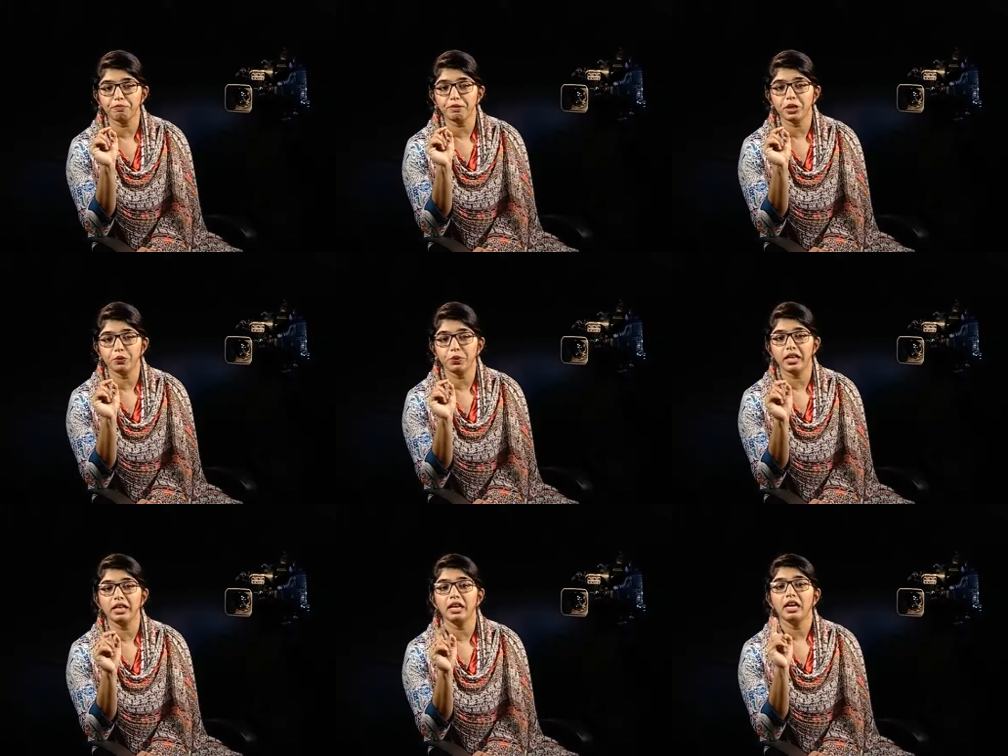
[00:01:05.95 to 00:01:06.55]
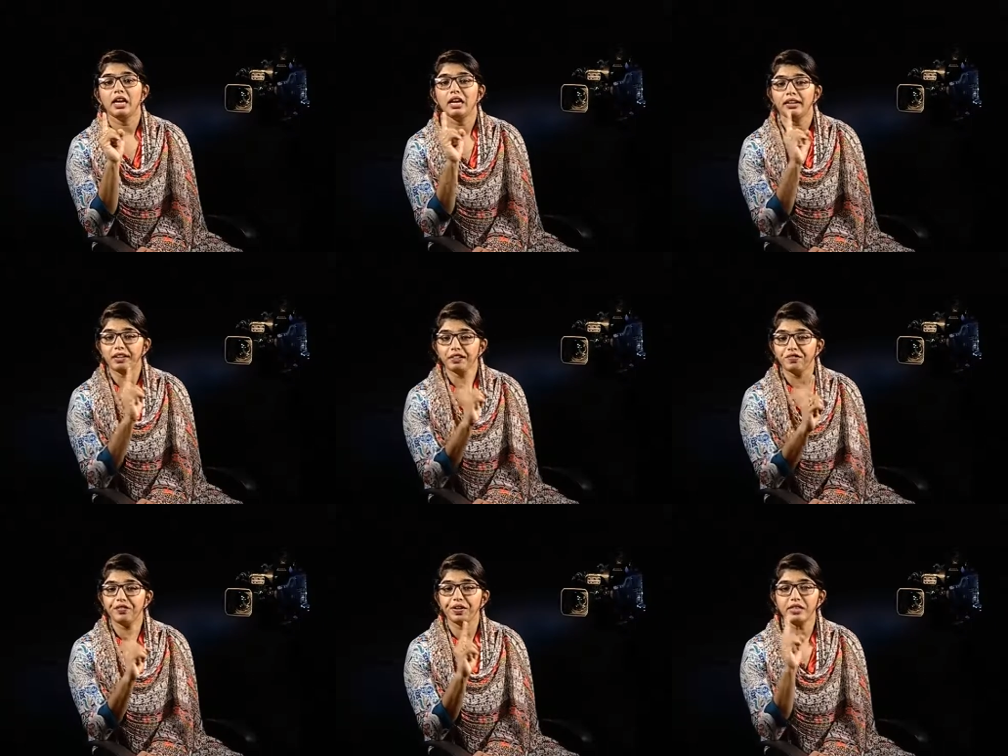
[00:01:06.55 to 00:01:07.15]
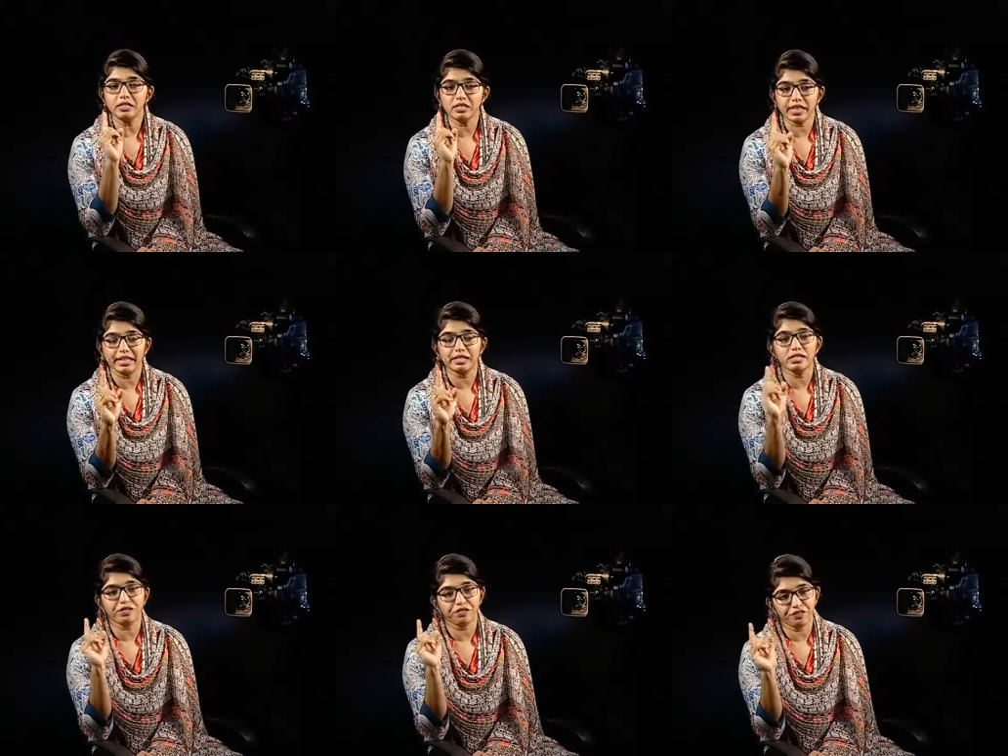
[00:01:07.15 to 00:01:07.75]
between different
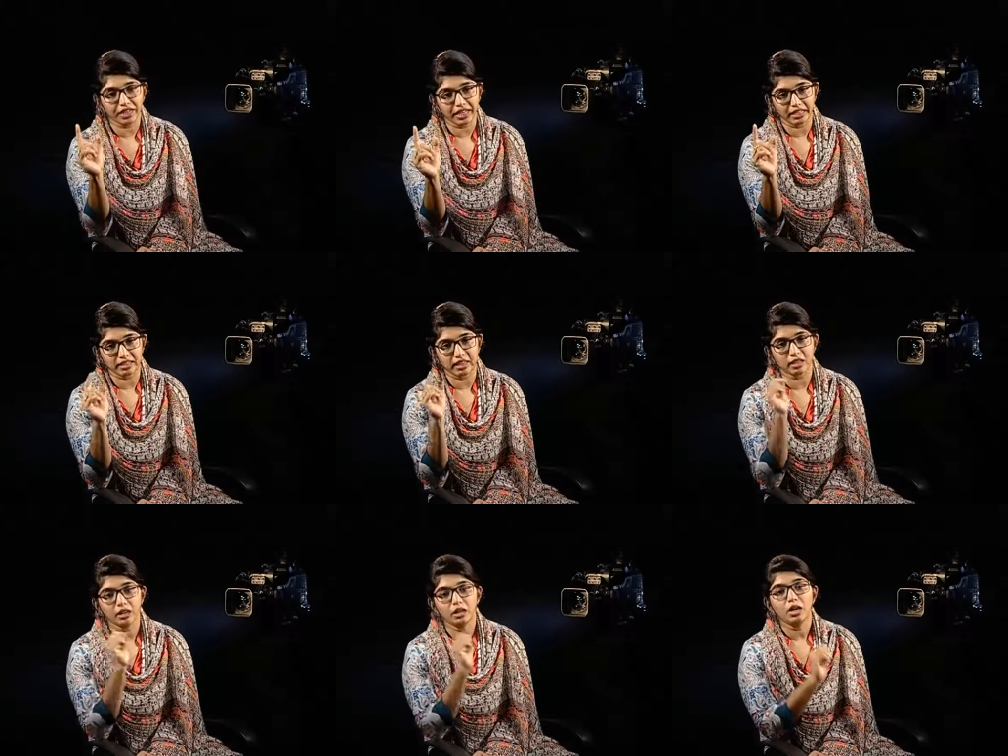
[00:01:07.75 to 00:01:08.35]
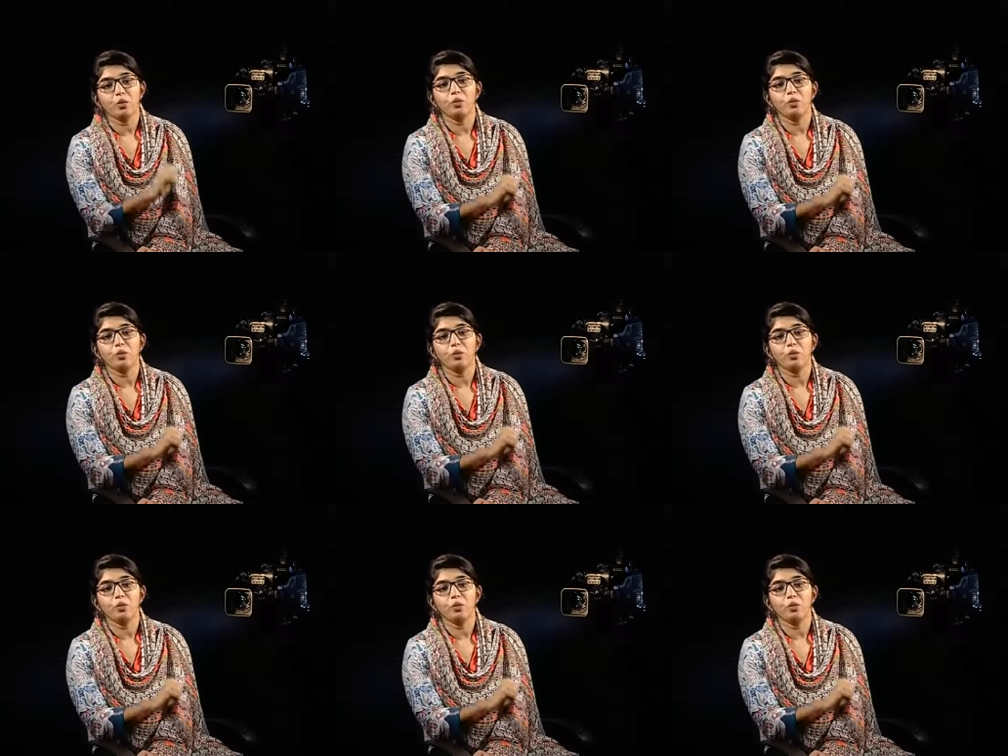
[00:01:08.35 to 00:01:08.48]
sets of data,